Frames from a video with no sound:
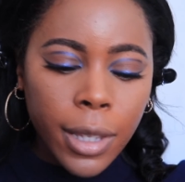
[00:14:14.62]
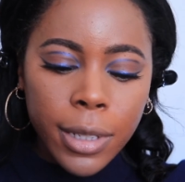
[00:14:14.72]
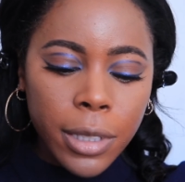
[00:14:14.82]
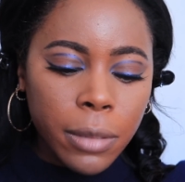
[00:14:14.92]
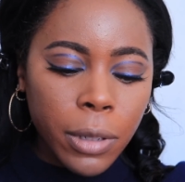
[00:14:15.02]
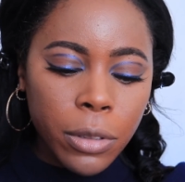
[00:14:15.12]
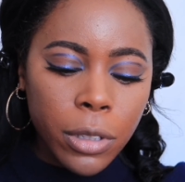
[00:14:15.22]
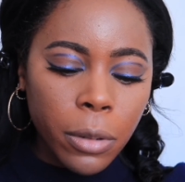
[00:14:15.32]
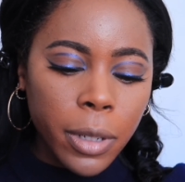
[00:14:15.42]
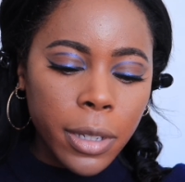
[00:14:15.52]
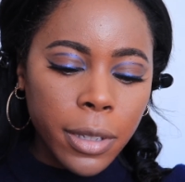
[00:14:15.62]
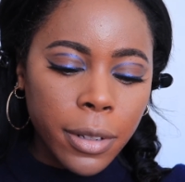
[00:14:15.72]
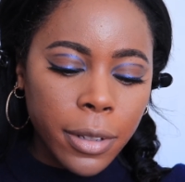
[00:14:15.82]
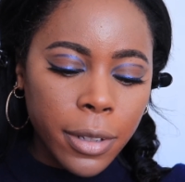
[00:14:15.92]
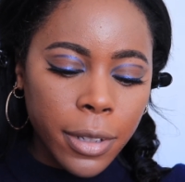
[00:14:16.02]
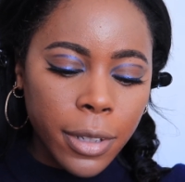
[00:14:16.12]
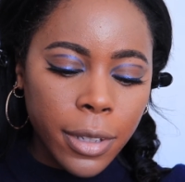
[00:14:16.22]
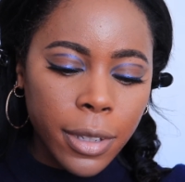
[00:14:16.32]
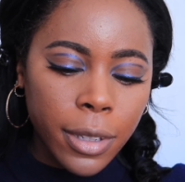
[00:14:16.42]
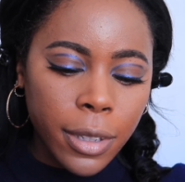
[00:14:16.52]
Smells so good.
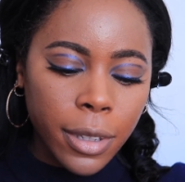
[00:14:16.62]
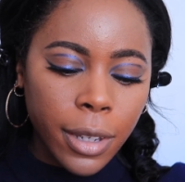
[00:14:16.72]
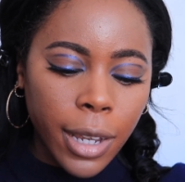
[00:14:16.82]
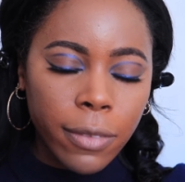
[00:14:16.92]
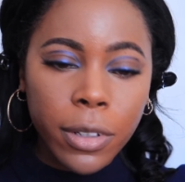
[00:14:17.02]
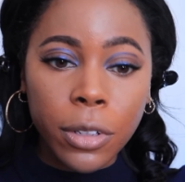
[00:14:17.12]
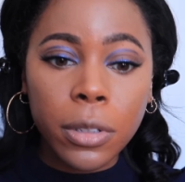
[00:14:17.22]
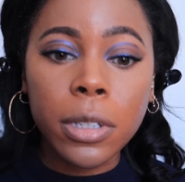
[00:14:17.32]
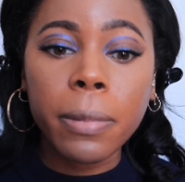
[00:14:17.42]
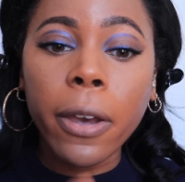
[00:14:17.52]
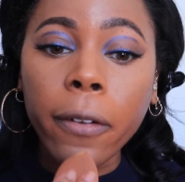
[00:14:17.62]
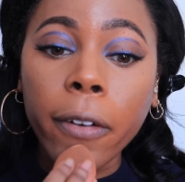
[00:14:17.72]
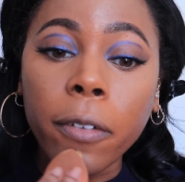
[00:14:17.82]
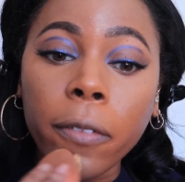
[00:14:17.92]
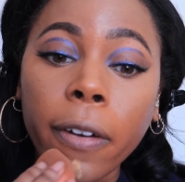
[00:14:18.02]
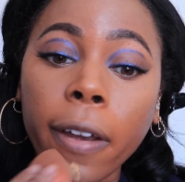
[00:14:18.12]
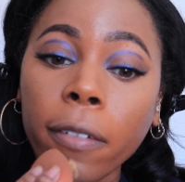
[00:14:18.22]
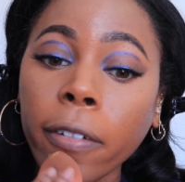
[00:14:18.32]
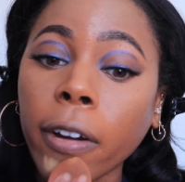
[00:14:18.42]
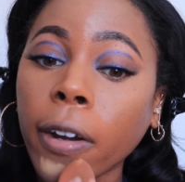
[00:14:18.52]
I haven't used this powder in
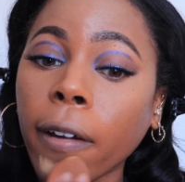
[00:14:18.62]
forever.